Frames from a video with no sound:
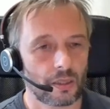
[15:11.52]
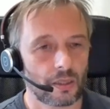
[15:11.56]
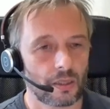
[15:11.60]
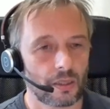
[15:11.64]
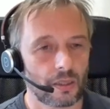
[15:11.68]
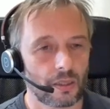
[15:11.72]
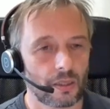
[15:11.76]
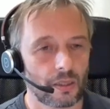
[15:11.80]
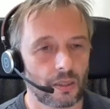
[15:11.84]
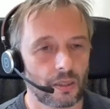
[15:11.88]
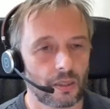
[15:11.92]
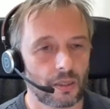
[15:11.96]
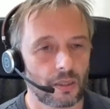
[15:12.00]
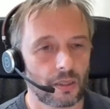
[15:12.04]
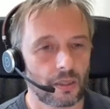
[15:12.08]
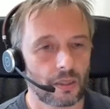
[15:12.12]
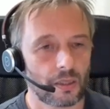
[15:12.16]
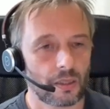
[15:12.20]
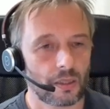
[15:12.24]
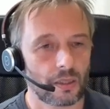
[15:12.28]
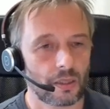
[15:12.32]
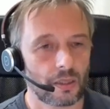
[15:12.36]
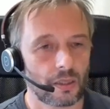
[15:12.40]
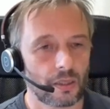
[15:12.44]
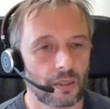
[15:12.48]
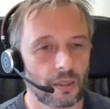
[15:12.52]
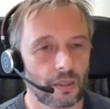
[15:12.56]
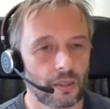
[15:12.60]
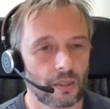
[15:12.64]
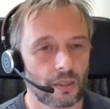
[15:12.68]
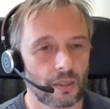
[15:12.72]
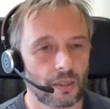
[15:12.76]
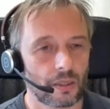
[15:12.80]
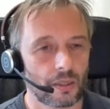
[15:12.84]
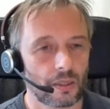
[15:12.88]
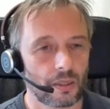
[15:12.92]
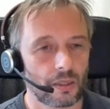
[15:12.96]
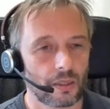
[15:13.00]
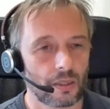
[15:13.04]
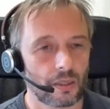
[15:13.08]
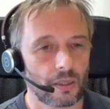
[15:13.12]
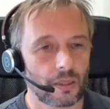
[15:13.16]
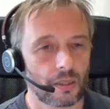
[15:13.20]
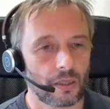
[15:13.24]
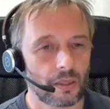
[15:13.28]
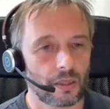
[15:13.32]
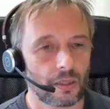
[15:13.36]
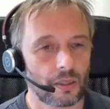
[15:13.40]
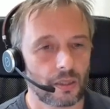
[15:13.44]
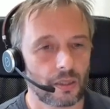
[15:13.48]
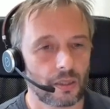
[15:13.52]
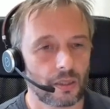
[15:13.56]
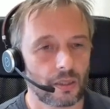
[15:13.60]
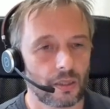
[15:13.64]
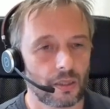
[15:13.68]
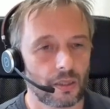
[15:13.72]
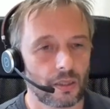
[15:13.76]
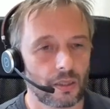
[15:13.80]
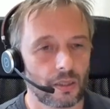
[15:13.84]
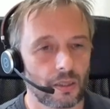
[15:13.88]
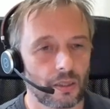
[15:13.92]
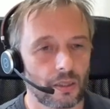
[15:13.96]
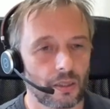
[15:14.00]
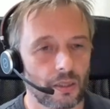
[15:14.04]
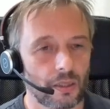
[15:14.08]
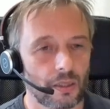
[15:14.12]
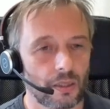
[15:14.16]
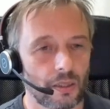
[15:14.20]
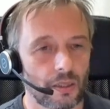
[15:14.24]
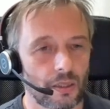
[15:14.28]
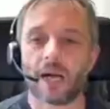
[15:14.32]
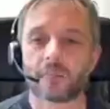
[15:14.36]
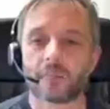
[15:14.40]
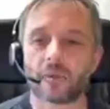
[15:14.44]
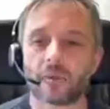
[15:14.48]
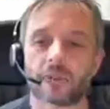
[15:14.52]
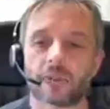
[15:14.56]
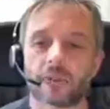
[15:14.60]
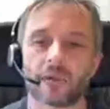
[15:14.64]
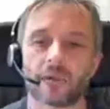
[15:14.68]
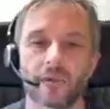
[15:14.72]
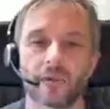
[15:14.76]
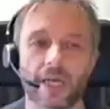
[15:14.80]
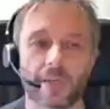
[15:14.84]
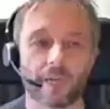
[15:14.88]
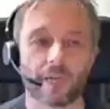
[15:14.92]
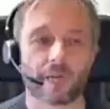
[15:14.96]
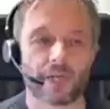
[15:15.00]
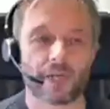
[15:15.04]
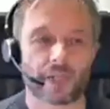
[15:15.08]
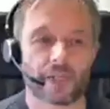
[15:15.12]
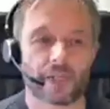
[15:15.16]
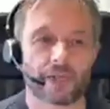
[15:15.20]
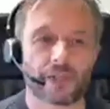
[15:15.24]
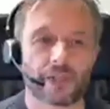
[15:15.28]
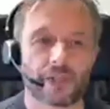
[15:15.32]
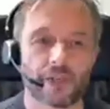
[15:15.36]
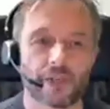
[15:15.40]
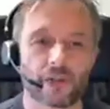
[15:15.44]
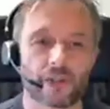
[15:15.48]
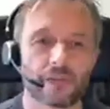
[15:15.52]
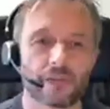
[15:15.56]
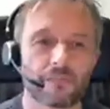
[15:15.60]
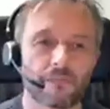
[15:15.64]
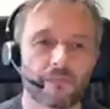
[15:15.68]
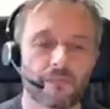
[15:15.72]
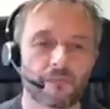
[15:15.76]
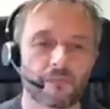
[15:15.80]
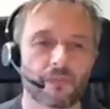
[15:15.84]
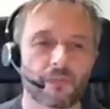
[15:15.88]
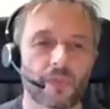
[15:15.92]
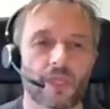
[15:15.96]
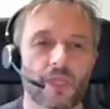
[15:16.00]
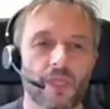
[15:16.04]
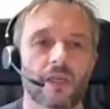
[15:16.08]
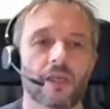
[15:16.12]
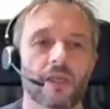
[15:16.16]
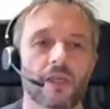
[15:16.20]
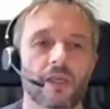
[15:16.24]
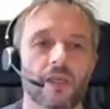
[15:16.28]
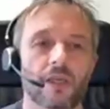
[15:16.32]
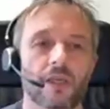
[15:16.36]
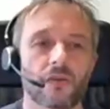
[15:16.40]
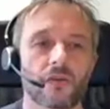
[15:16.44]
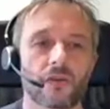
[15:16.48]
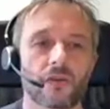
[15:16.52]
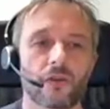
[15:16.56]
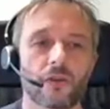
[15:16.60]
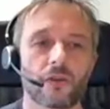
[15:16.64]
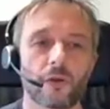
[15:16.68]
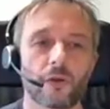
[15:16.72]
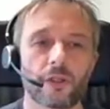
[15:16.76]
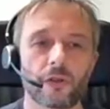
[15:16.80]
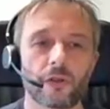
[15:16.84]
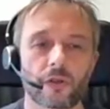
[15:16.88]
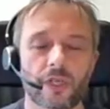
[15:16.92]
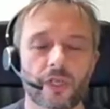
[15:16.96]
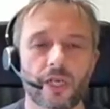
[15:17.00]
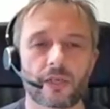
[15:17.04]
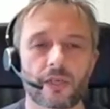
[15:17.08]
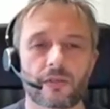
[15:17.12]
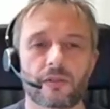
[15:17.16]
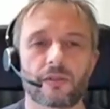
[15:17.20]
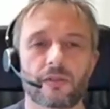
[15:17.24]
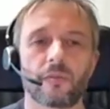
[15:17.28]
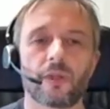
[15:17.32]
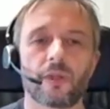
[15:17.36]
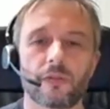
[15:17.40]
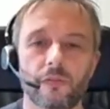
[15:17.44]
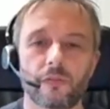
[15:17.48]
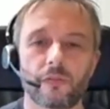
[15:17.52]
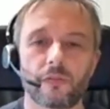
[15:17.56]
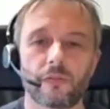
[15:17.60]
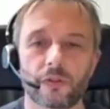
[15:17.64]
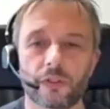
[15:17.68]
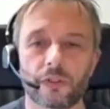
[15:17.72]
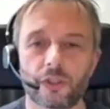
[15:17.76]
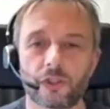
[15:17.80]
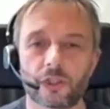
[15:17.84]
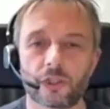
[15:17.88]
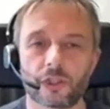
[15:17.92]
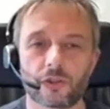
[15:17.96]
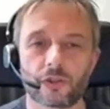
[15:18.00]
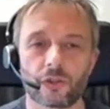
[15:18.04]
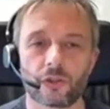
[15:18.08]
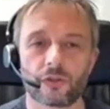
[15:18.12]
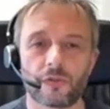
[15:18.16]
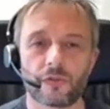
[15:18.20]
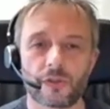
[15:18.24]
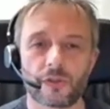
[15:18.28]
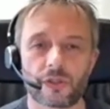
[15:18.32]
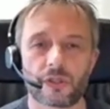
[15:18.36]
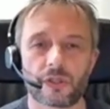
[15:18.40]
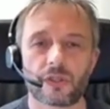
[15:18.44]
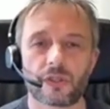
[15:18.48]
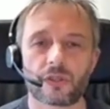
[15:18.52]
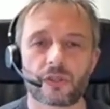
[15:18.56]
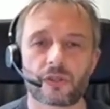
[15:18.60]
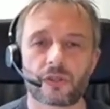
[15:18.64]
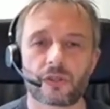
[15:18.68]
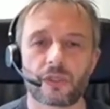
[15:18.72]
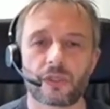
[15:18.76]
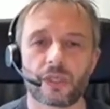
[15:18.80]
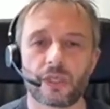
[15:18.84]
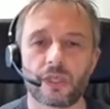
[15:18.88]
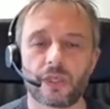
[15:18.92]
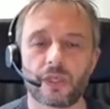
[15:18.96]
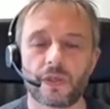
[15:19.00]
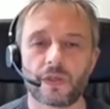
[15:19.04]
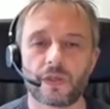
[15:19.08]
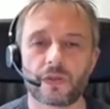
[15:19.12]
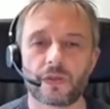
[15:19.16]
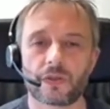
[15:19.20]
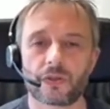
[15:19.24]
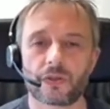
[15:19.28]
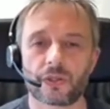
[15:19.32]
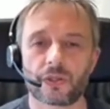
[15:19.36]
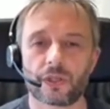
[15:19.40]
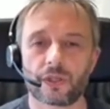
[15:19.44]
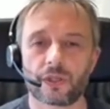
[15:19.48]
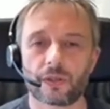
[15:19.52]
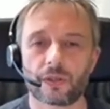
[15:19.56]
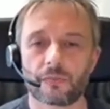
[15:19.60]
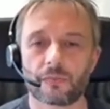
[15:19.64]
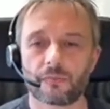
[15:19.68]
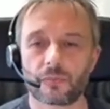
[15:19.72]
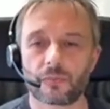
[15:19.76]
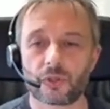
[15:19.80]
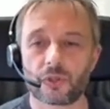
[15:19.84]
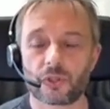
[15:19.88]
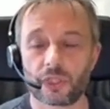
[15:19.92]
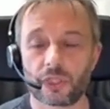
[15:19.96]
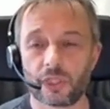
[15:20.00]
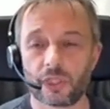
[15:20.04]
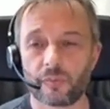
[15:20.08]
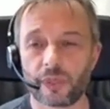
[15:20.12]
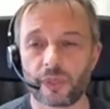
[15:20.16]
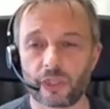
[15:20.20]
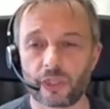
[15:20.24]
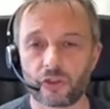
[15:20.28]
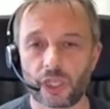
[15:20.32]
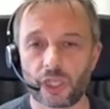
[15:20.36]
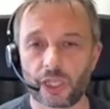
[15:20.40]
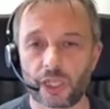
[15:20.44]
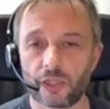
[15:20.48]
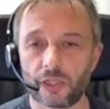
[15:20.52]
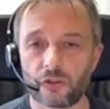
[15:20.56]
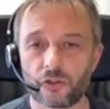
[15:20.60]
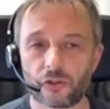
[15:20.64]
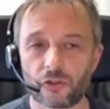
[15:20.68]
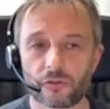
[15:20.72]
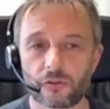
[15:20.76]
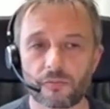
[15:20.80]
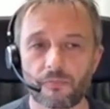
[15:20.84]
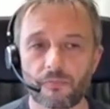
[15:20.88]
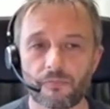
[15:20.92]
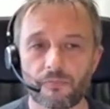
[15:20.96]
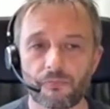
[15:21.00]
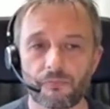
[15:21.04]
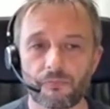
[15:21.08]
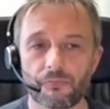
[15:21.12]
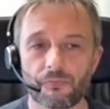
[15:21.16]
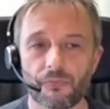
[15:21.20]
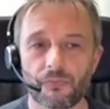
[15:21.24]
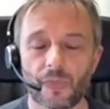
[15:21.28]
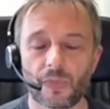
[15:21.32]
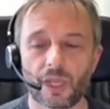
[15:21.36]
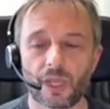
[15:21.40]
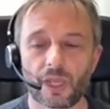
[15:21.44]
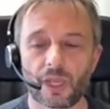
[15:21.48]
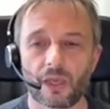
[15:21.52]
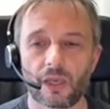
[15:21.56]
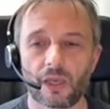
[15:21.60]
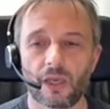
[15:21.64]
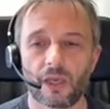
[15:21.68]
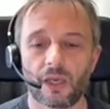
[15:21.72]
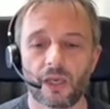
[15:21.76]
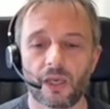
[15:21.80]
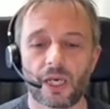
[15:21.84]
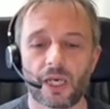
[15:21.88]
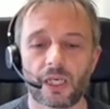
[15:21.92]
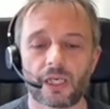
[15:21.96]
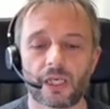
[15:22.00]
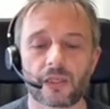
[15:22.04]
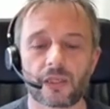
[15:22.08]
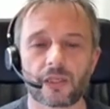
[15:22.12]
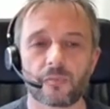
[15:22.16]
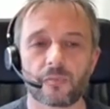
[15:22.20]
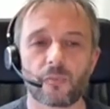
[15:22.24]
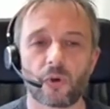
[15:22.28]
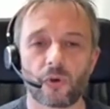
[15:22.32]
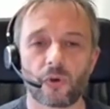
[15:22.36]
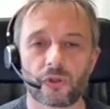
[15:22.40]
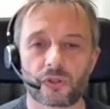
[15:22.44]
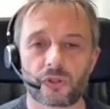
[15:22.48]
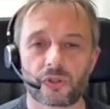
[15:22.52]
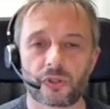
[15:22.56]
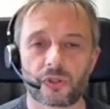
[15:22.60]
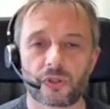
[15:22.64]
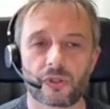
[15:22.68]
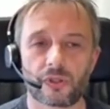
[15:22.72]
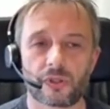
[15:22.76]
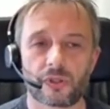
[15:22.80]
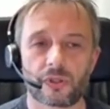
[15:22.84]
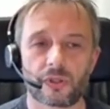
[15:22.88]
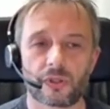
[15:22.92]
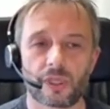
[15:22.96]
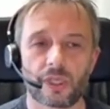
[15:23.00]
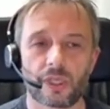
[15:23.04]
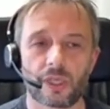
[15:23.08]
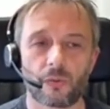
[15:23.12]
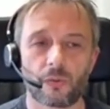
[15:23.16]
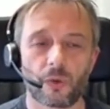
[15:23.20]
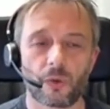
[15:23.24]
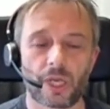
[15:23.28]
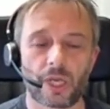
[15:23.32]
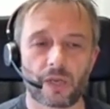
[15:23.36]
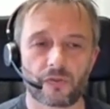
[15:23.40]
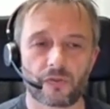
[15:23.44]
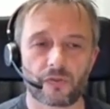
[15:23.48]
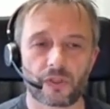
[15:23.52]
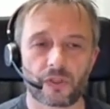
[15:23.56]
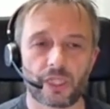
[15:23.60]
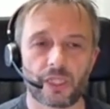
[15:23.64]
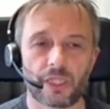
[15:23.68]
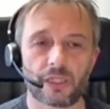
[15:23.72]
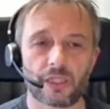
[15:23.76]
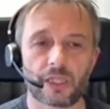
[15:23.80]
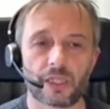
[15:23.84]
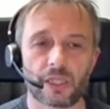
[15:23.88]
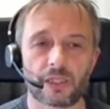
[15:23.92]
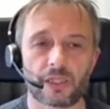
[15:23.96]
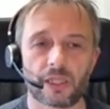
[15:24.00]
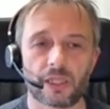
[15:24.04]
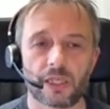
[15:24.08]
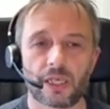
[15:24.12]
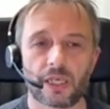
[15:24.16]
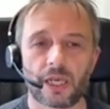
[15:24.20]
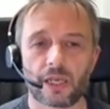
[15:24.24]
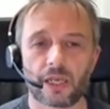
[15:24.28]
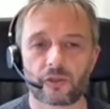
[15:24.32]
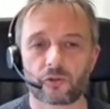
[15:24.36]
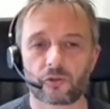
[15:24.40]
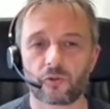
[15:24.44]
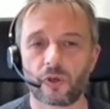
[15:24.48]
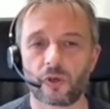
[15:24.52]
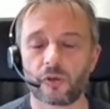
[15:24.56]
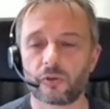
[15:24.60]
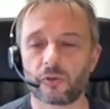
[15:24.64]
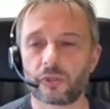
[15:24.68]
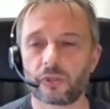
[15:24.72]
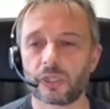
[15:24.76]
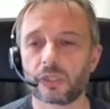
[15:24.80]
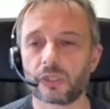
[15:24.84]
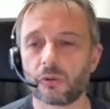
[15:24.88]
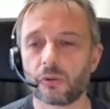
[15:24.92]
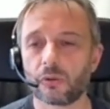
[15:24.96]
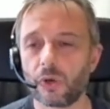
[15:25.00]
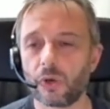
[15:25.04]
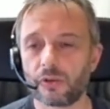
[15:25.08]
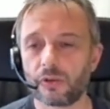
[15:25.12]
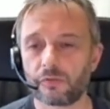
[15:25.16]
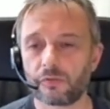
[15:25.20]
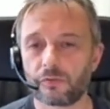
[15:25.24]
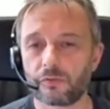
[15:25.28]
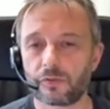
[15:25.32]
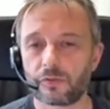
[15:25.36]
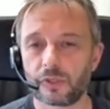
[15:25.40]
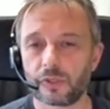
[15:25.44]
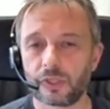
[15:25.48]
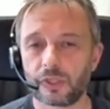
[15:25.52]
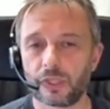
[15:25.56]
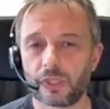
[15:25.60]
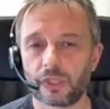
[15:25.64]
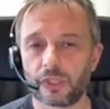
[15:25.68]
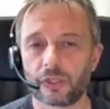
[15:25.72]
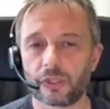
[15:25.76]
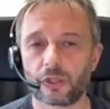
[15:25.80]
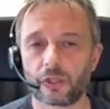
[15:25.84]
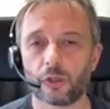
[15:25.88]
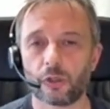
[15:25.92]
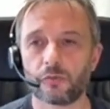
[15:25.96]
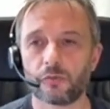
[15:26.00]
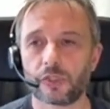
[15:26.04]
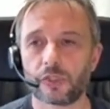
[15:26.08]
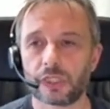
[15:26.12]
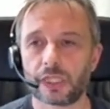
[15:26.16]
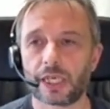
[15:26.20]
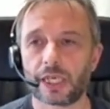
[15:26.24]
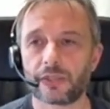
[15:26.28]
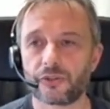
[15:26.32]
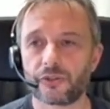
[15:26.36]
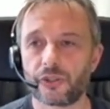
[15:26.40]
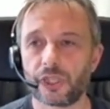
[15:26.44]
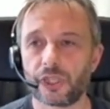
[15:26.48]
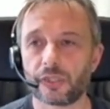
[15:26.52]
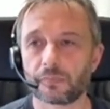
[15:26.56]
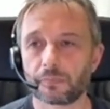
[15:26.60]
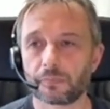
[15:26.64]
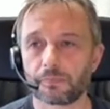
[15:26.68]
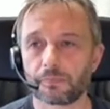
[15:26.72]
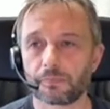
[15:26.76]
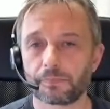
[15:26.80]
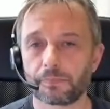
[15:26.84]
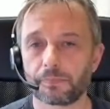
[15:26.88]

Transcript: All right, let me sum up my presentation. So know your customer for digital services is still a big challenge. And it's important, and that we have seen that, has grown with COVID-19.